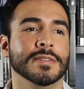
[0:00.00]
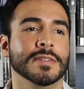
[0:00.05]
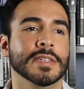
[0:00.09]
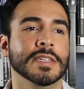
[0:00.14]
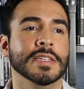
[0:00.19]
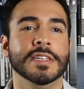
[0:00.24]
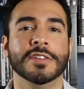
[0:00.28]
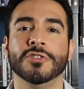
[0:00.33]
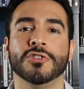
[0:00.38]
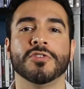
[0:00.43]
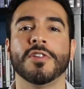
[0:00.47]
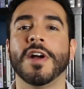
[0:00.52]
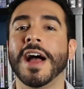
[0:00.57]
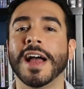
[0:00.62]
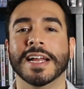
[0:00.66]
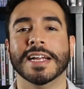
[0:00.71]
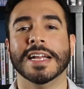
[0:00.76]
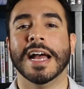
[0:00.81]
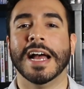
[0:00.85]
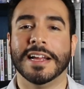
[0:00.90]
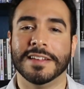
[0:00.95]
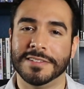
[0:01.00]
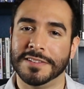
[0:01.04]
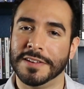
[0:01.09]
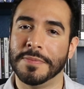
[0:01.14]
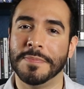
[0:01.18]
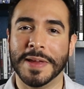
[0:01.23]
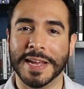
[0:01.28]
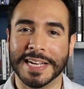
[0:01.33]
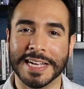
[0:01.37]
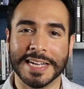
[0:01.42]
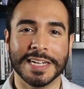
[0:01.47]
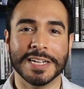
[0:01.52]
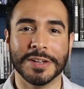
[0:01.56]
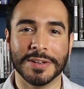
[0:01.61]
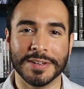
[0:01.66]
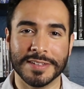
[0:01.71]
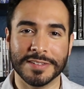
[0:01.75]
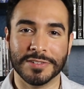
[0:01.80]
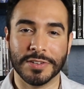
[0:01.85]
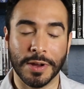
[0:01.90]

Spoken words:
At least try, guys, to make it good.